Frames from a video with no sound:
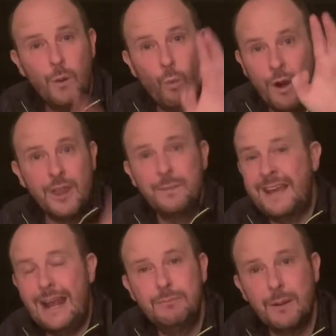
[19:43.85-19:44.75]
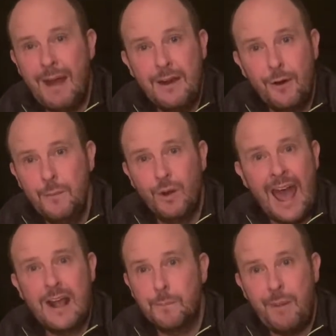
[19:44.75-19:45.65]
One of them came to my room when
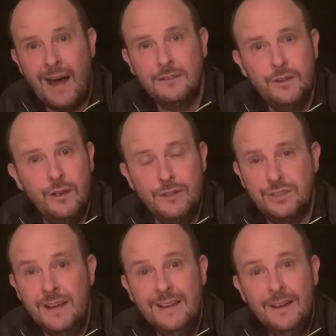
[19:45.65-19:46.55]
I got bad news.